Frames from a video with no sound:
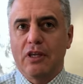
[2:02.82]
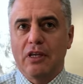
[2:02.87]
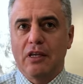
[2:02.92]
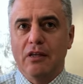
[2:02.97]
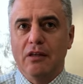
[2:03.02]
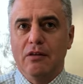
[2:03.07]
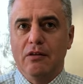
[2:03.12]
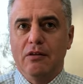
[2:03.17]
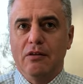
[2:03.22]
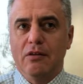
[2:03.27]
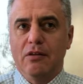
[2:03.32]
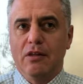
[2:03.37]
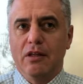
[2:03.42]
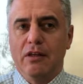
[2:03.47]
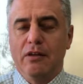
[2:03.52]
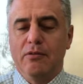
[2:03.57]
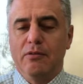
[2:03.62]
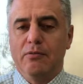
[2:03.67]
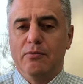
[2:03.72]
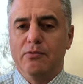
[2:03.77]
the
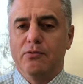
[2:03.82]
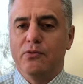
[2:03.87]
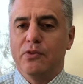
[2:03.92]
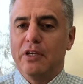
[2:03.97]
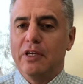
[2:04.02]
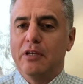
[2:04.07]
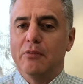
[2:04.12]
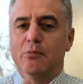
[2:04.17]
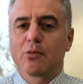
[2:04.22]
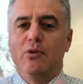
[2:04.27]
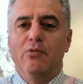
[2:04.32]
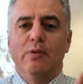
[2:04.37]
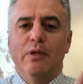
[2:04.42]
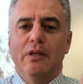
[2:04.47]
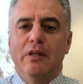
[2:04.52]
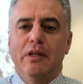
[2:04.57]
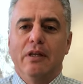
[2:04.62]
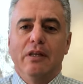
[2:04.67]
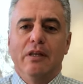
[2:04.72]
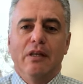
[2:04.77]
vegan
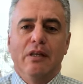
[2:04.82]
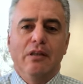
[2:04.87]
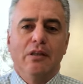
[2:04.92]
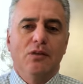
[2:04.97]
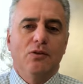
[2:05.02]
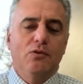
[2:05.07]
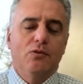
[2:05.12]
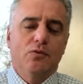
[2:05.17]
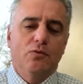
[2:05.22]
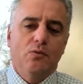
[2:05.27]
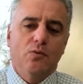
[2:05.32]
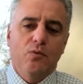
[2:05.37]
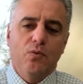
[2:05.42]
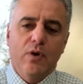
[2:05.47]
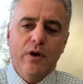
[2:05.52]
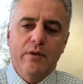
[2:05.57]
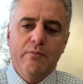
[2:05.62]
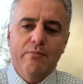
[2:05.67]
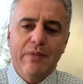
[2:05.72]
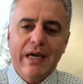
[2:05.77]
movement in this
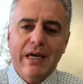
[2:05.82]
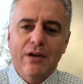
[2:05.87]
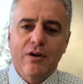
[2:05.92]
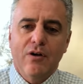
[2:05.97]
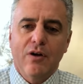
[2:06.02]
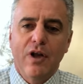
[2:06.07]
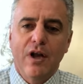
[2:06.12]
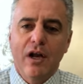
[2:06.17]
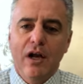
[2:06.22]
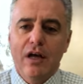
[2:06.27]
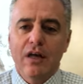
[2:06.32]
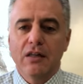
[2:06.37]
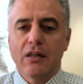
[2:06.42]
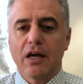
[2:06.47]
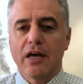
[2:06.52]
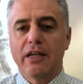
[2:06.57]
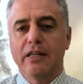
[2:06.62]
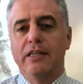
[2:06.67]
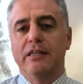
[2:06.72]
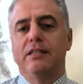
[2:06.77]
one manner. A
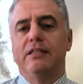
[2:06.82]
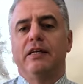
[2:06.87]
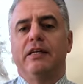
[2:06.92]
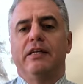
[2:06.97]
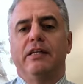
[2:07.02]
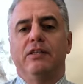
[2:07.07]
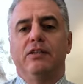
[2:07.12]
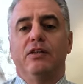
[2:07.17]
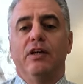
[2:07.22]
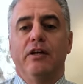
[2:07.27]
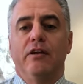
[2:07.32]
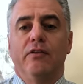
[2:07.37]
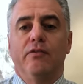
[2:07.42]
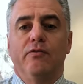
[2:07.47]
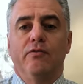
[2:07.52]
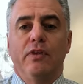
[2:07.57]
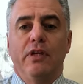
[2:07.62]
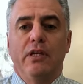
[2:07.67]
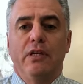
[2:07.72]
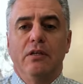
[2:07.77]
lot of the studies done
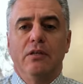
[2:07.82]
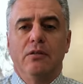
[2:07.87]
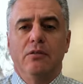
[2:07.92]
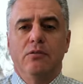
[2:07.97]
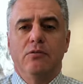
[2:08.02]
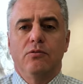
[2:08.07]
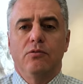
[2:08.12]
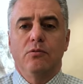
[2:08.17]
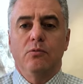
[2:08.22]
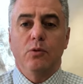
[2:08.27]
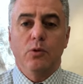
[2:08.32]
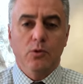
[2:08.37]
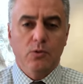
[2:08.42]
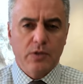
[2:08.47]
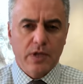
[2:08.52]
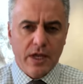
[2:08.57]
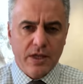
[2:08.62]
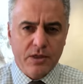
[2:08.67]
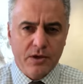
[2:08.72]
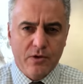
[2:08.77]
on vegans
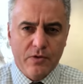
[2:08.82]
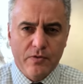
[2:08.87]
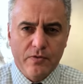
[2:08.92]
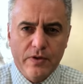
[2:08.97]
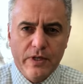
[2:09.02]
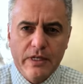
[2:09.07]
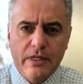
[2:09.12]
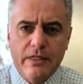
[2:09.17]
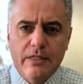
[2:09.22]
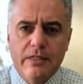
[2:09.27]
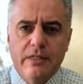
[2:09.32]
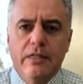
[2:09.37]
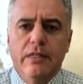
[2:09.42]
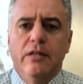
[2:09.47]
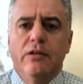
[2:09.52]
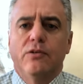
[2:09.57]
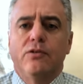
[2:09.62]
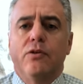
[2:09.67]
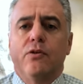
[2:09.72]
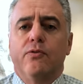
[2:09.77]
use ethical vegans in
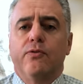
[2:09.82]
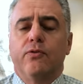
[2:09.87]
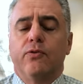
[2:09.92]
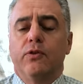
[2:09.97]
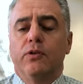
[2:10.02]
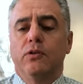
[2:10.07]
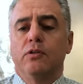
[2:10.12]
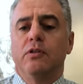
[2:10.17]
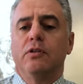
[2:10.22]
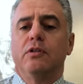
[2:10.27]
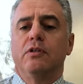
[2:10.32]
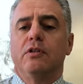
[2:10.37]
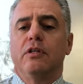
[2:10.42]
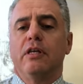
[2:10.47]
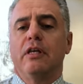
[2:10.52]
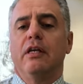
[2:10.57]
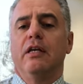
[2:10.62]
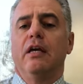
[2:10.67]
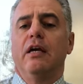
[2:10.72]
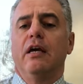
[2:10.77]
there. So for instance,
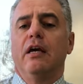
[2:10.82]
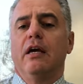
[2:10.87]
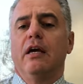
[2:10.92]
the